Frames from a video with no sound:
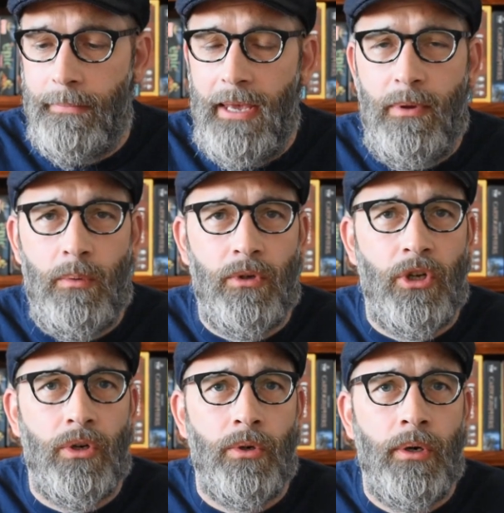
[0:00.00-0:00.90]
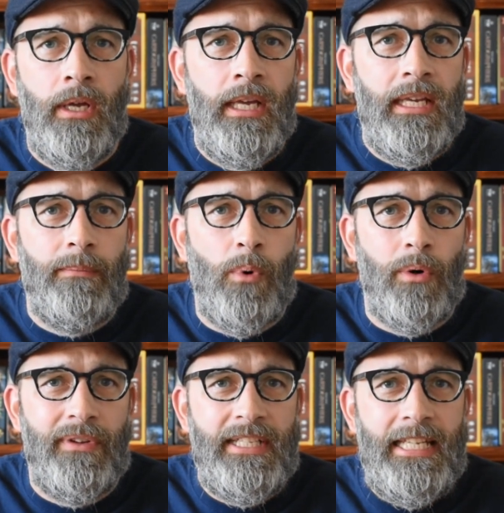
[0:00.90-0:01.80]
maybe we'll go
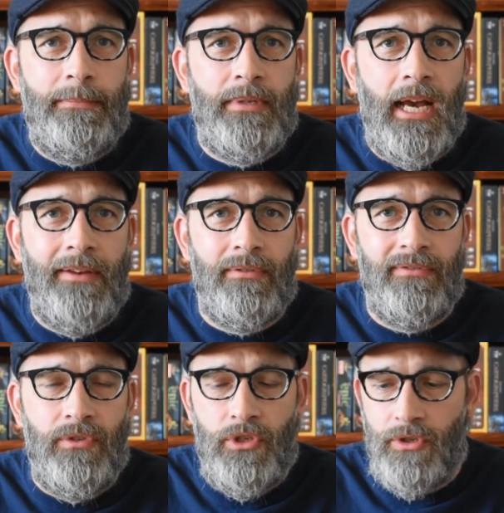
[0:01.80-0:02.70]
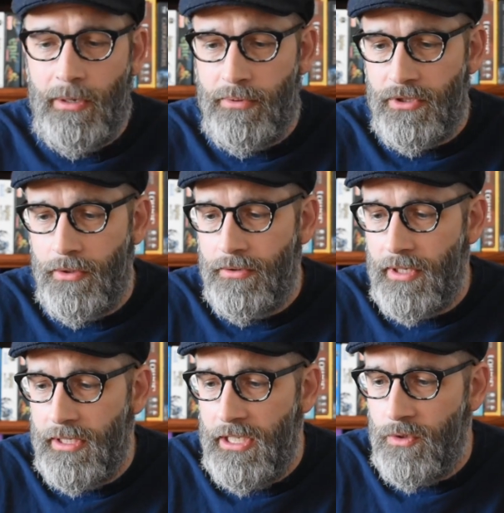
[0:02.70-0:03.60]
more of a deep dive in future episodes
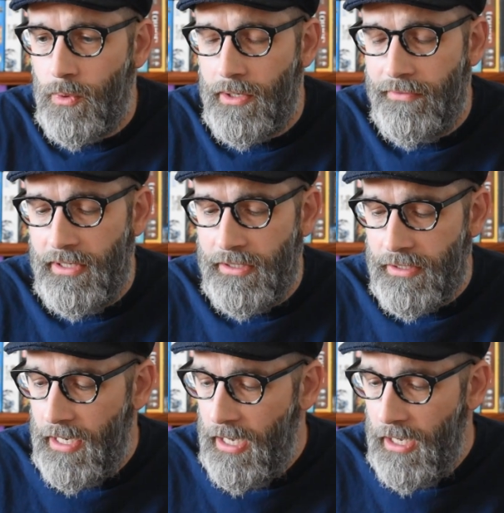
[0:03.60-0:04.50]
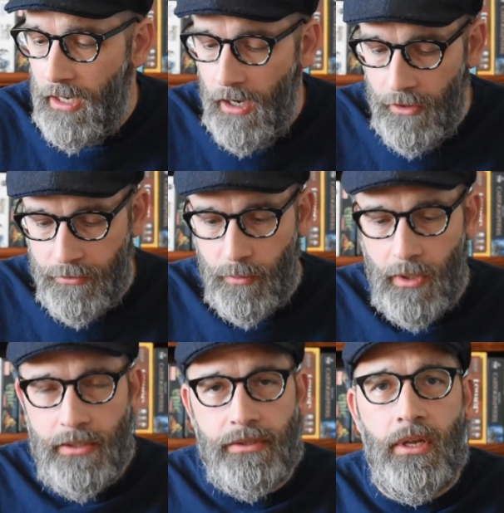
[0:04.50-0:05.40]
on each one of these other
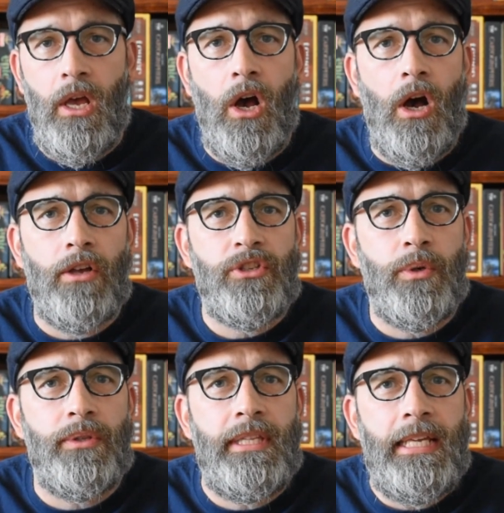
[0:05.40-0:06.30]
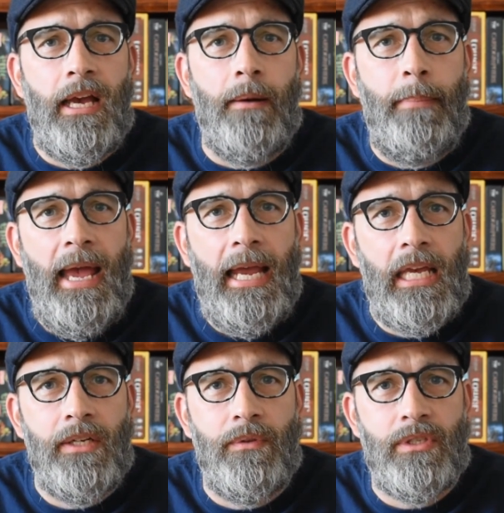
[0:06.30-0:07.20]
ones. Also, at the back
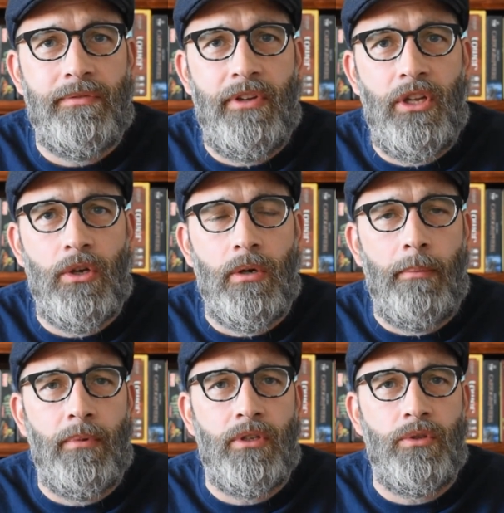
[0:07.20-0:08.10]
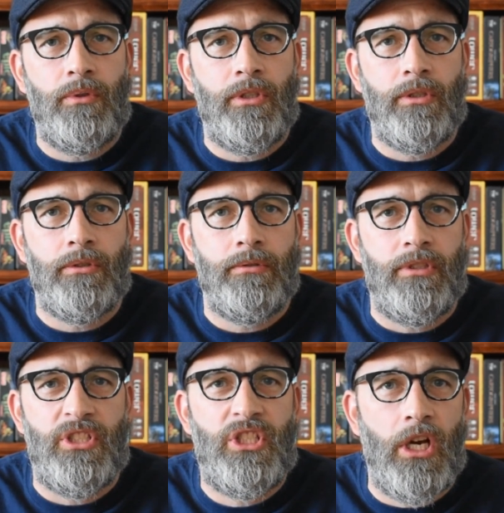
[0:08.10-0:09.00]
end of this video, I'm going to do a little
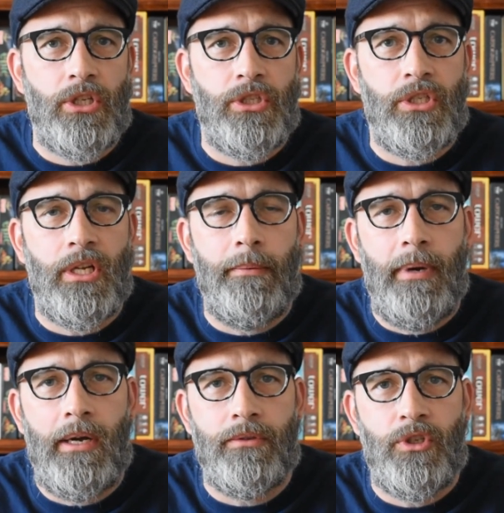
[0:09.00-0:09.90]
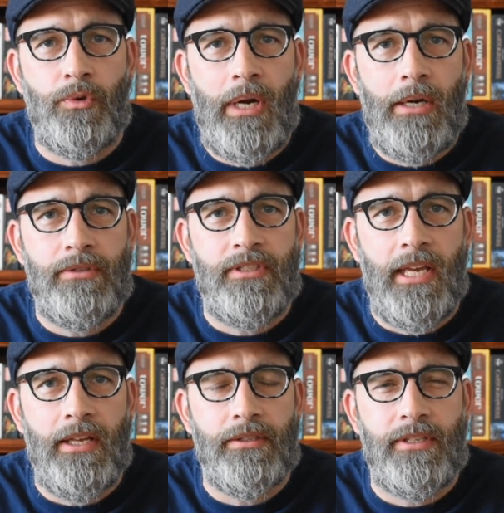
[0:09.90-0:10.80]
discussion about crowd
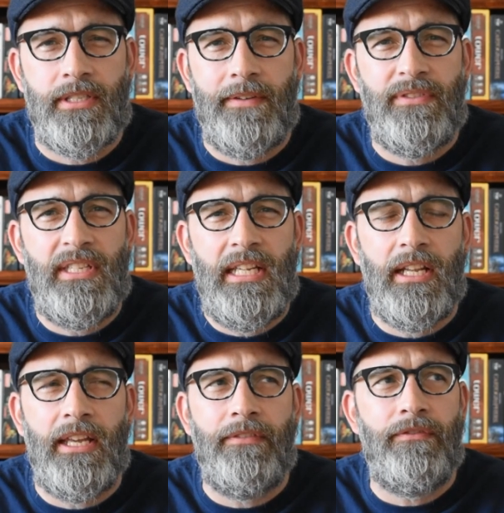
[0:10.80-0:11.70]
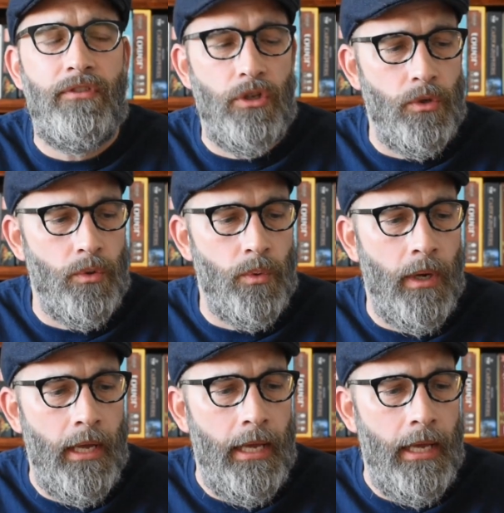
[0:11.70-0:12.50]
sales because I've seen a few